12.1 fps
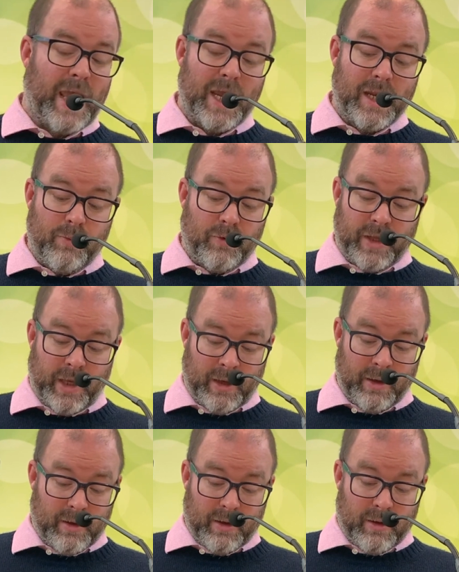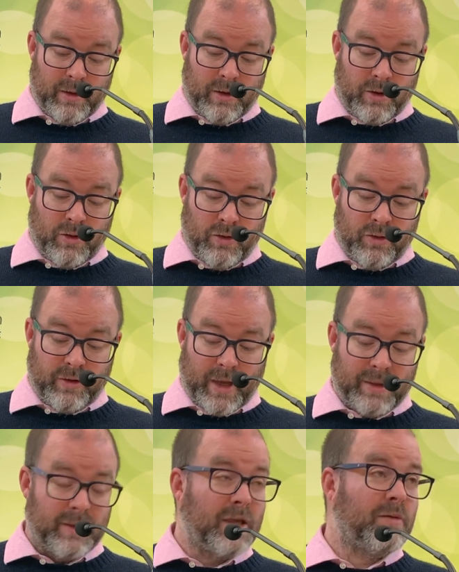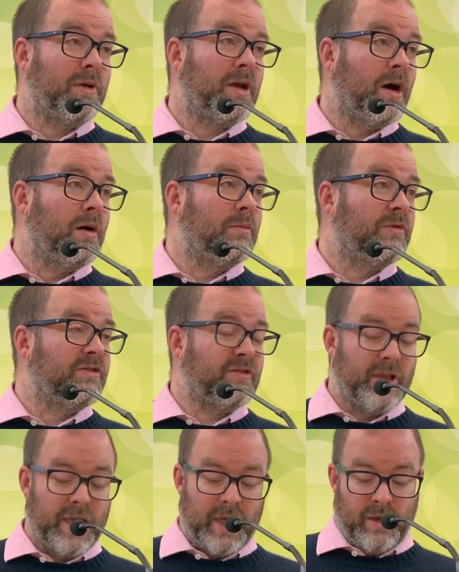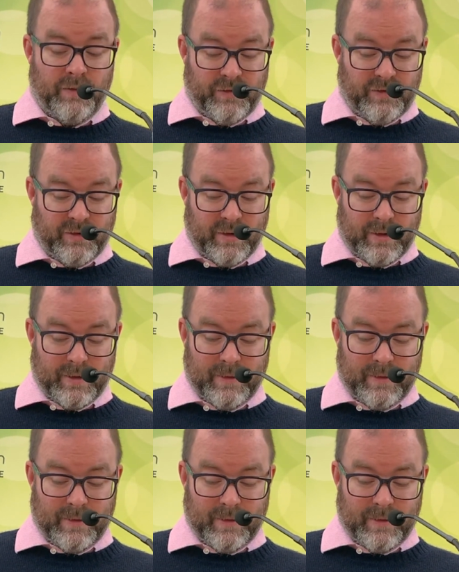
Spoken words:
Anybody could and did become slaves.